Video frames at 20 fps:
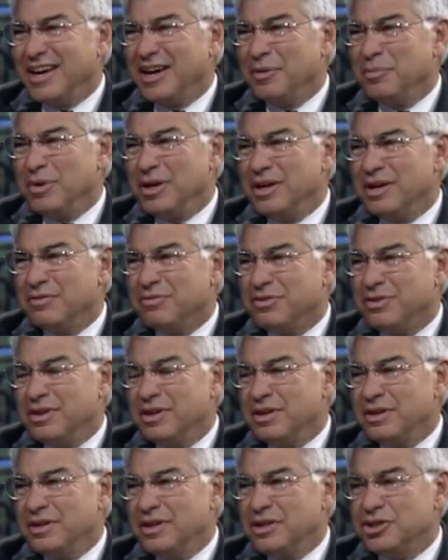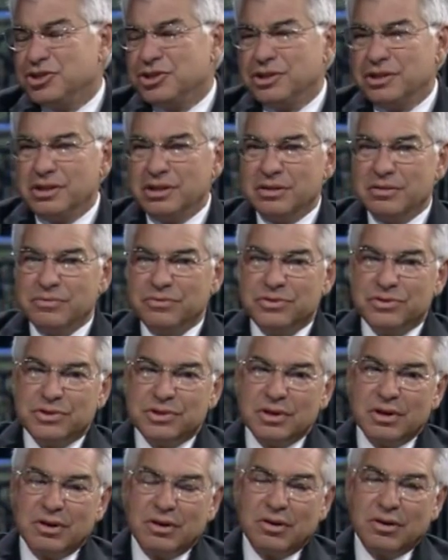I mean, if the
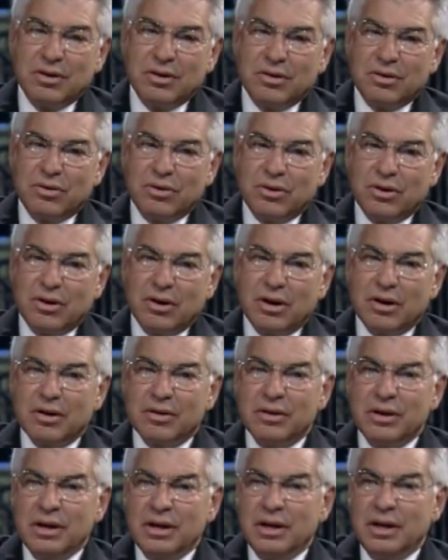initiatives are, are